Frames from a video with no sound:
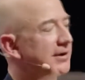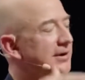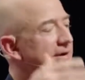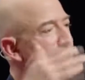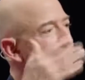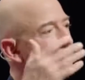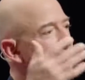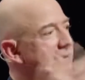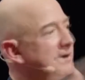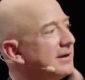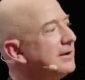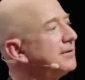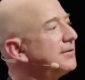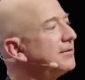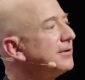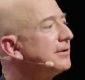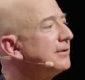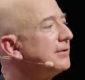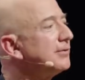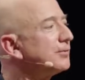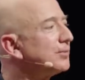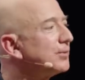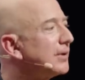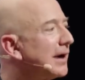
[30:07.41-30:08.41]
And the key
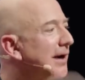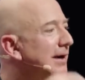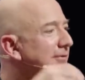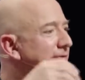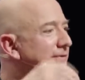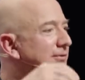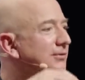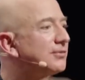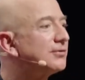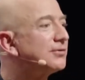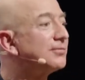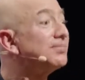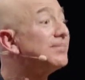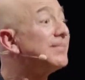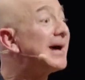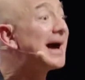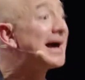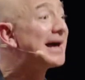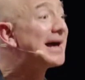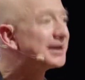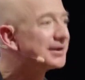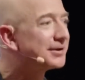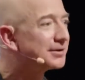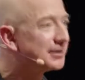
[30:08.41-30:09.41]
thing is we have to
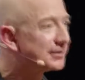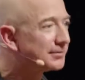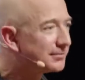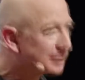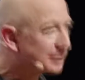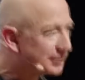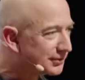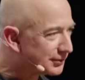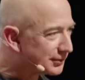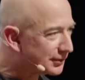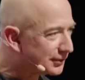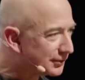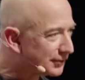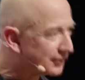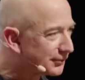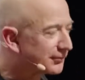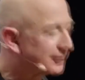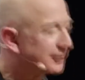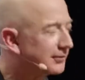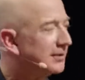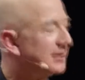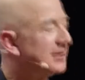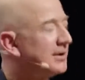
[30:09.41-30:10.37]
dramatically reduce